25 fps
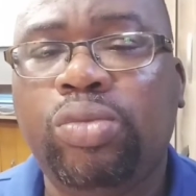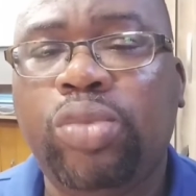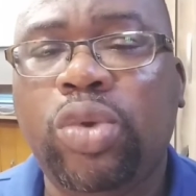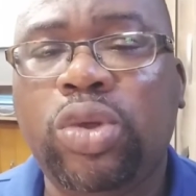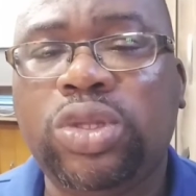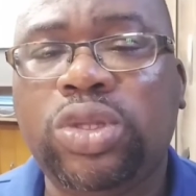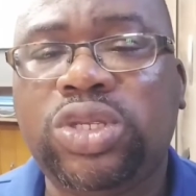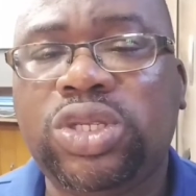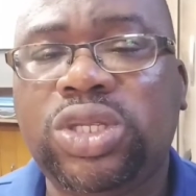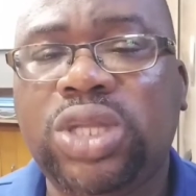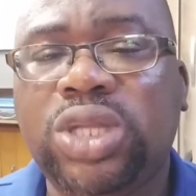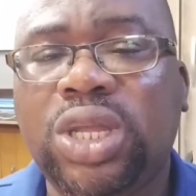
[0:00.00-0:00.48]

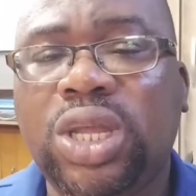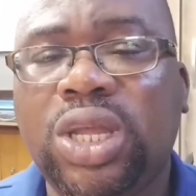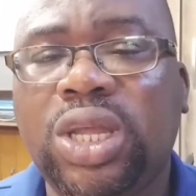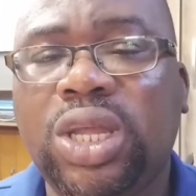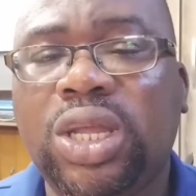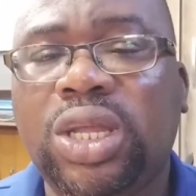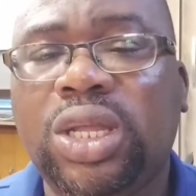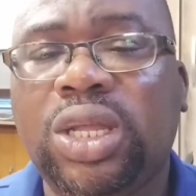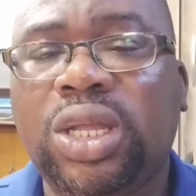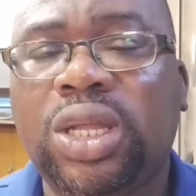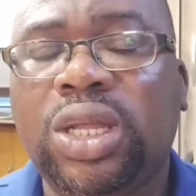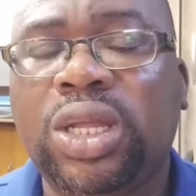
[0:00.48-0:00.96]
both
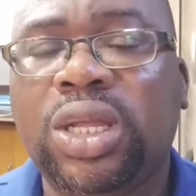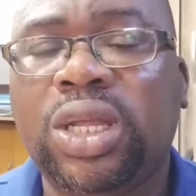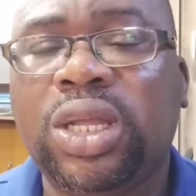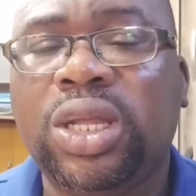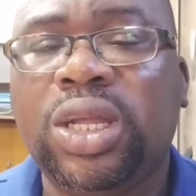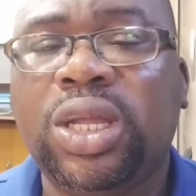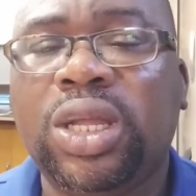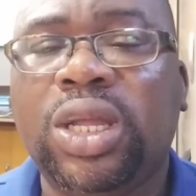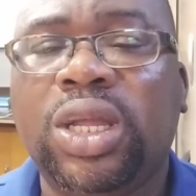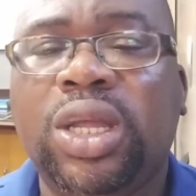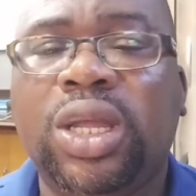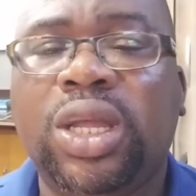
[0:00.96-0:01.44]
the
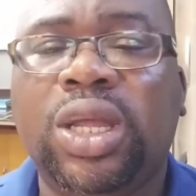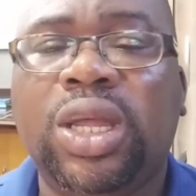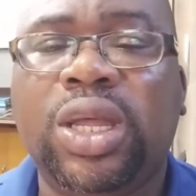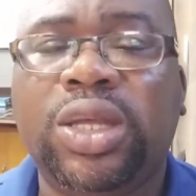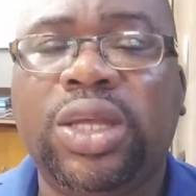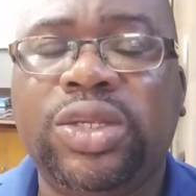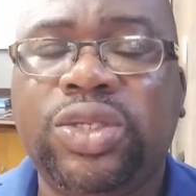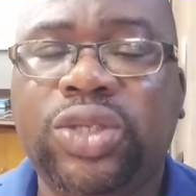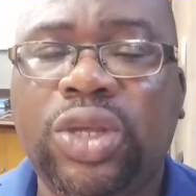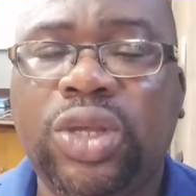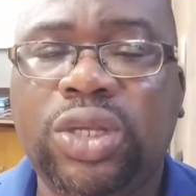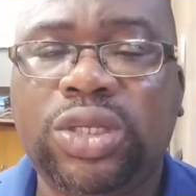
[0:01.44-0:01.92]

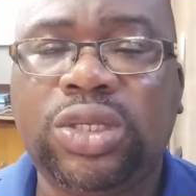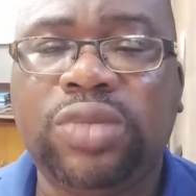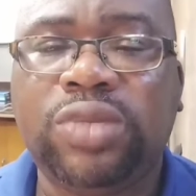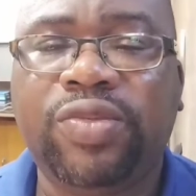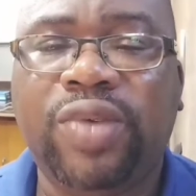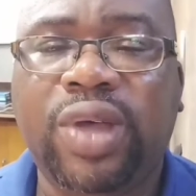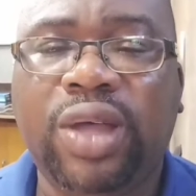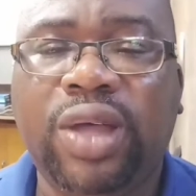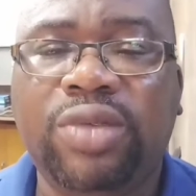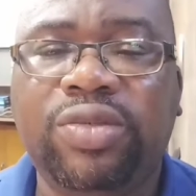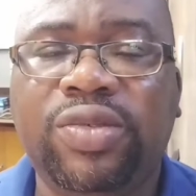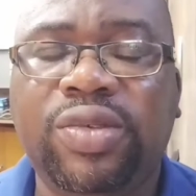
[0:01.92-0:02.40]
exhaust
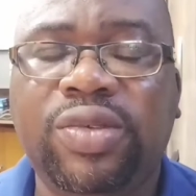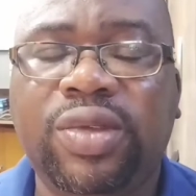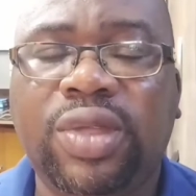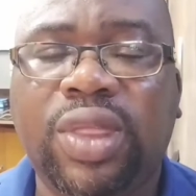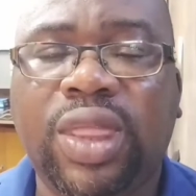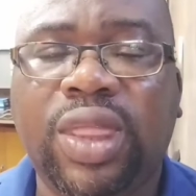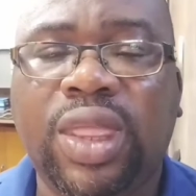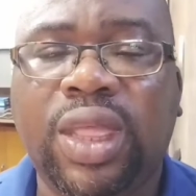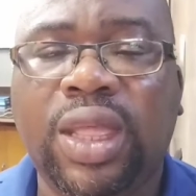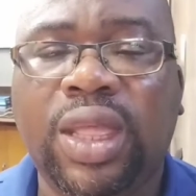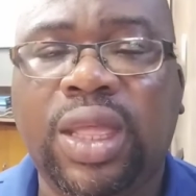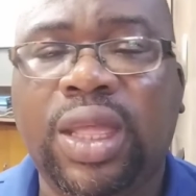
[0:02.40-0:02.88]
valve
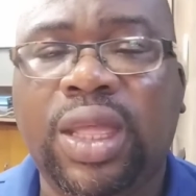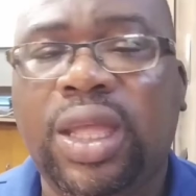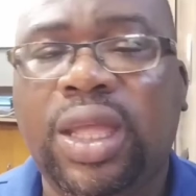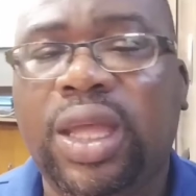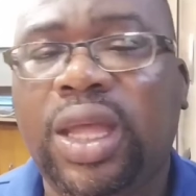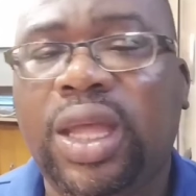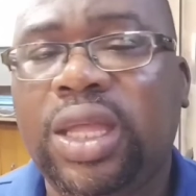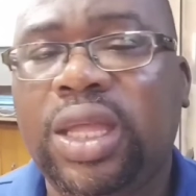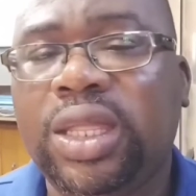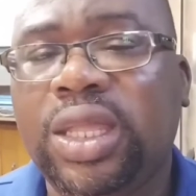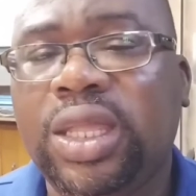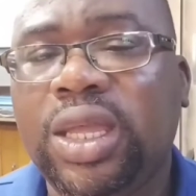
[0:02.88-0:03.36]

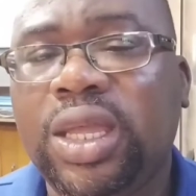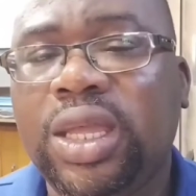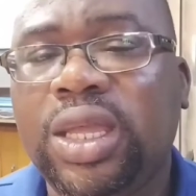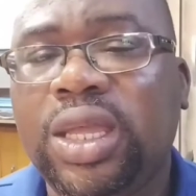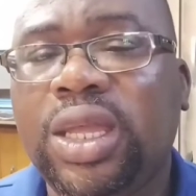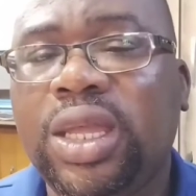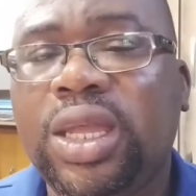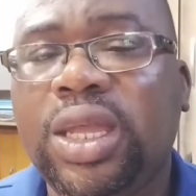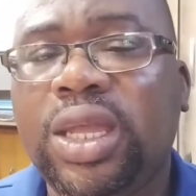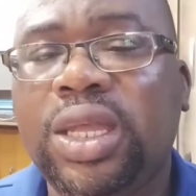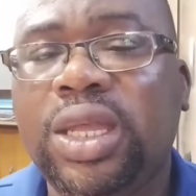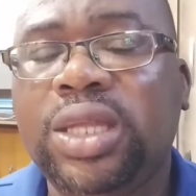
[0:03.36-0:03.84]
and the
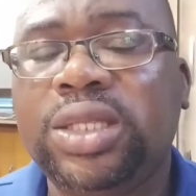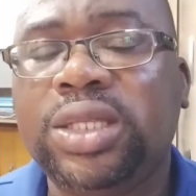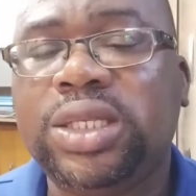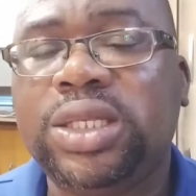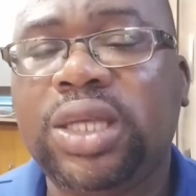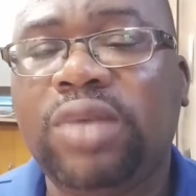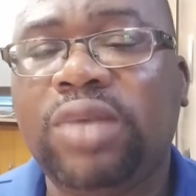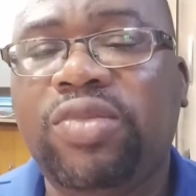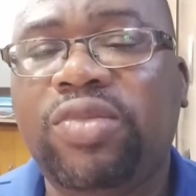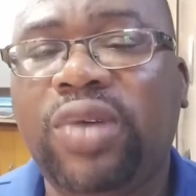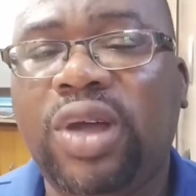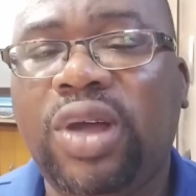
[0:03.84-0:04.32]

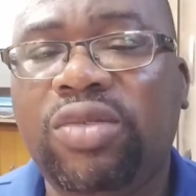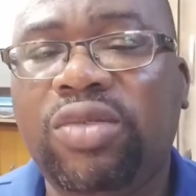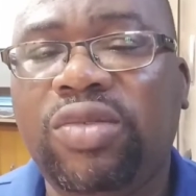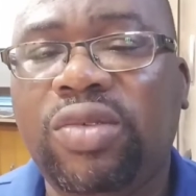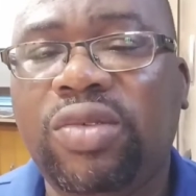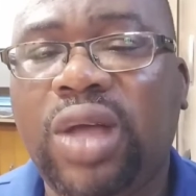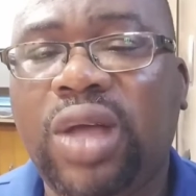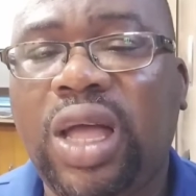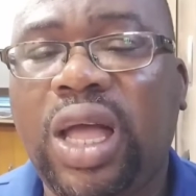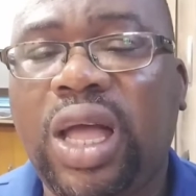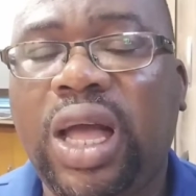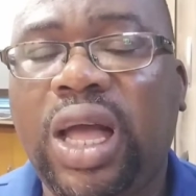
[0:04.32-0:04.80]
intake valve
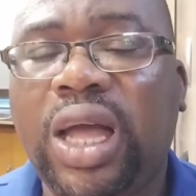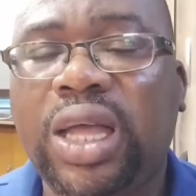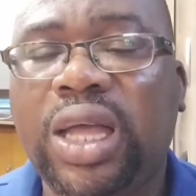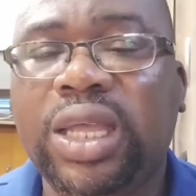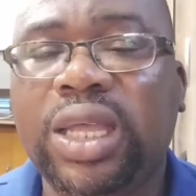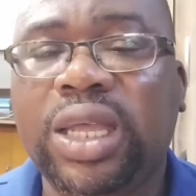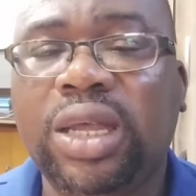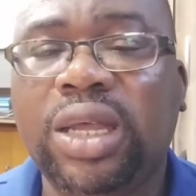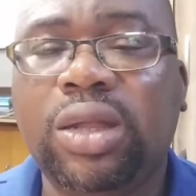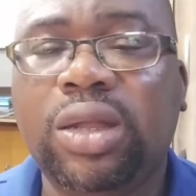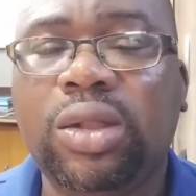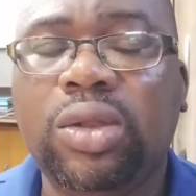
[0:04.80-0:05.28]
are
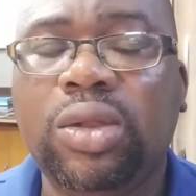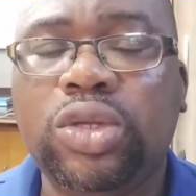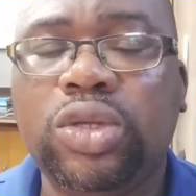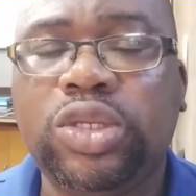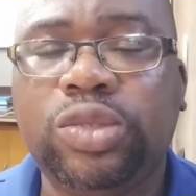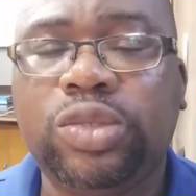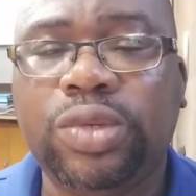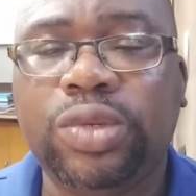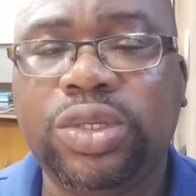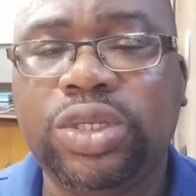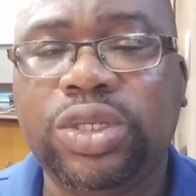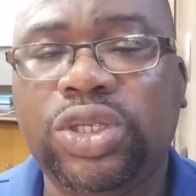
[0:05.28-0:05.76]
in
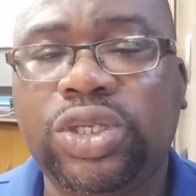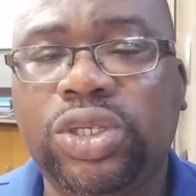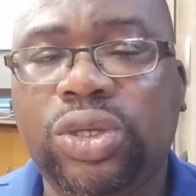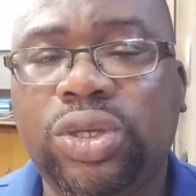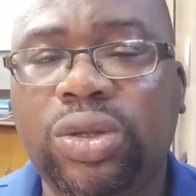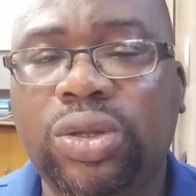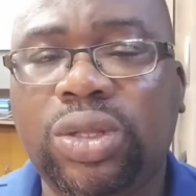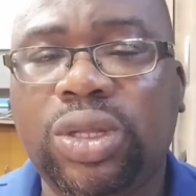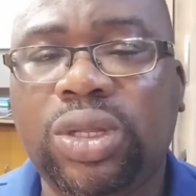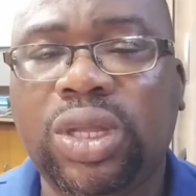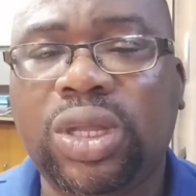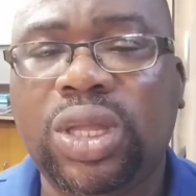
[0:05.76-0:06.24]
close
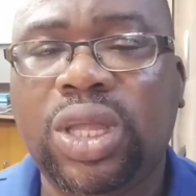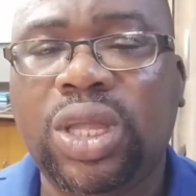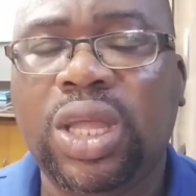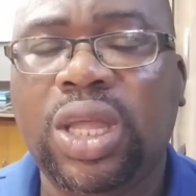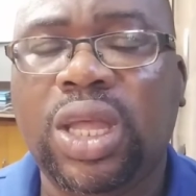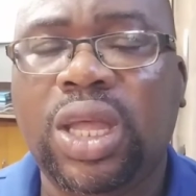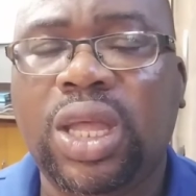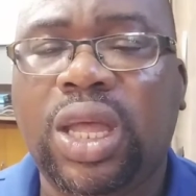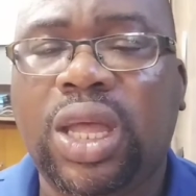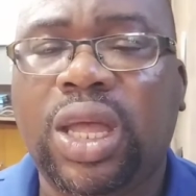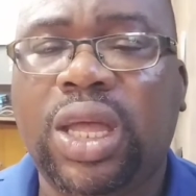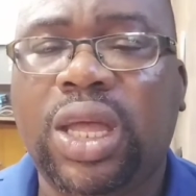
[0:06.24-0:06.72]
position,
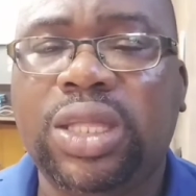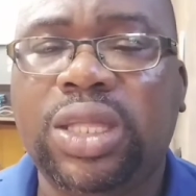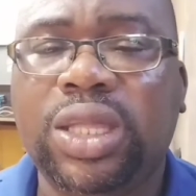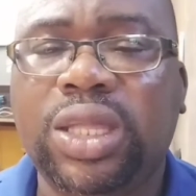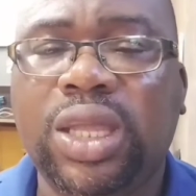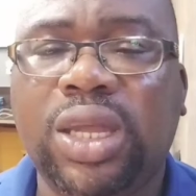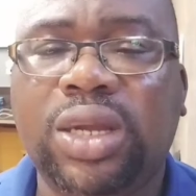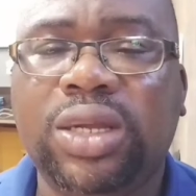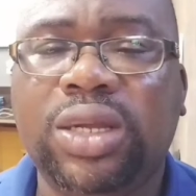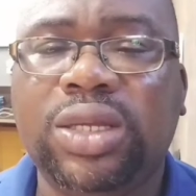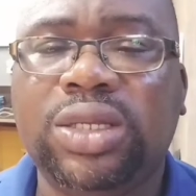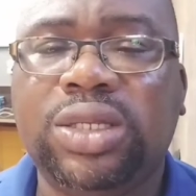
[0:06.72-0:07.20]
and
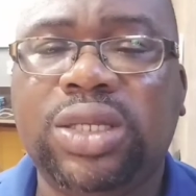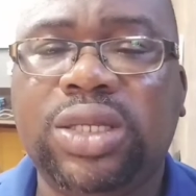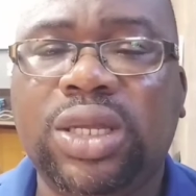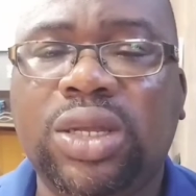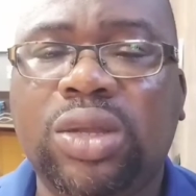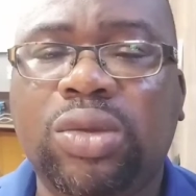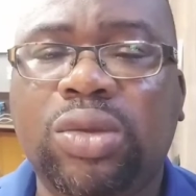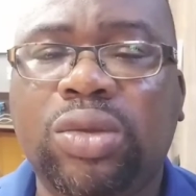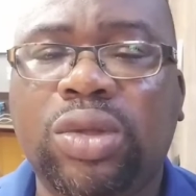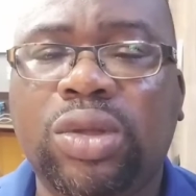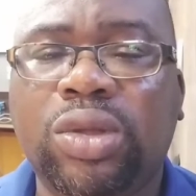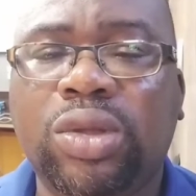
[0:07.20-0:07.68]
there is
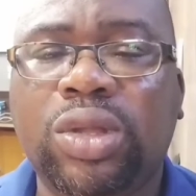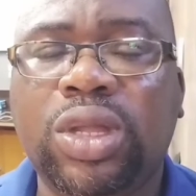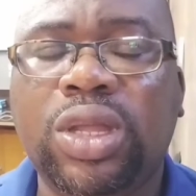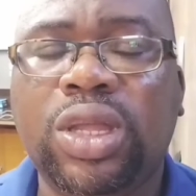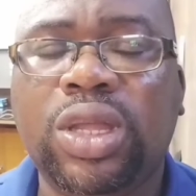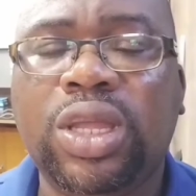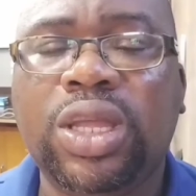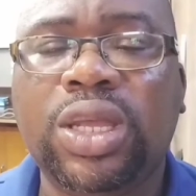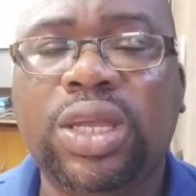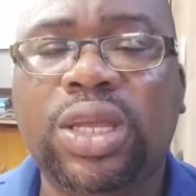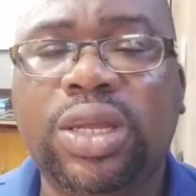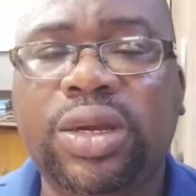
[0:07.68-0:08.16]
an
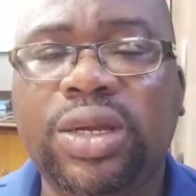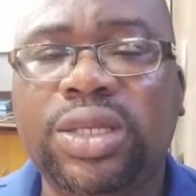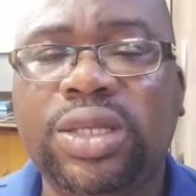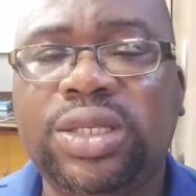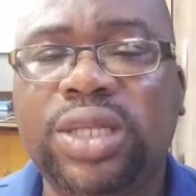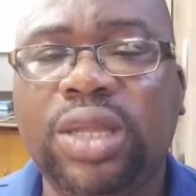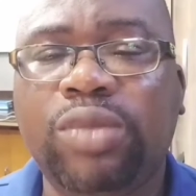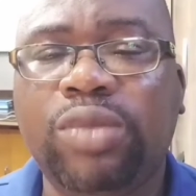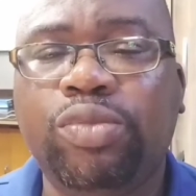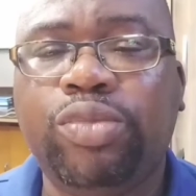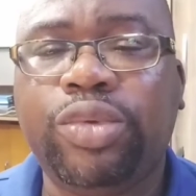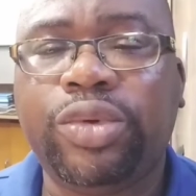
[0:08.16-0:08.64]

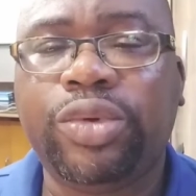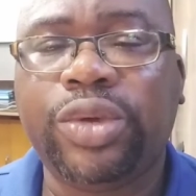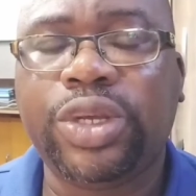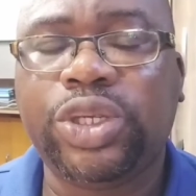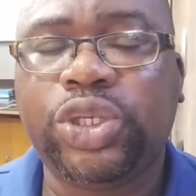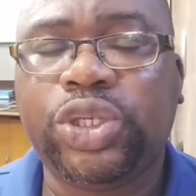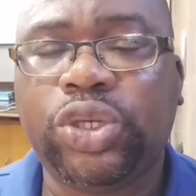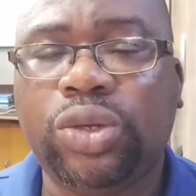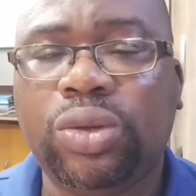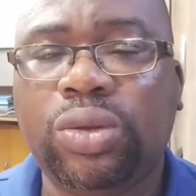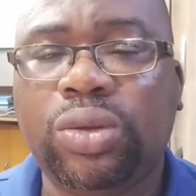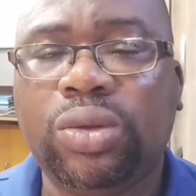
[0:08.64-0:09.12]
increase in
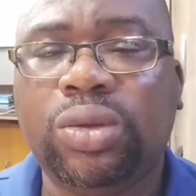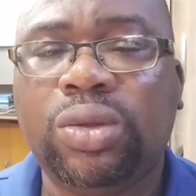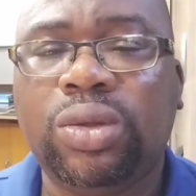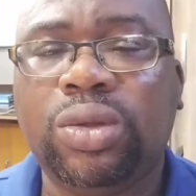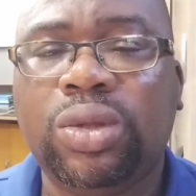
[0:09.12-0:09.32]
pressure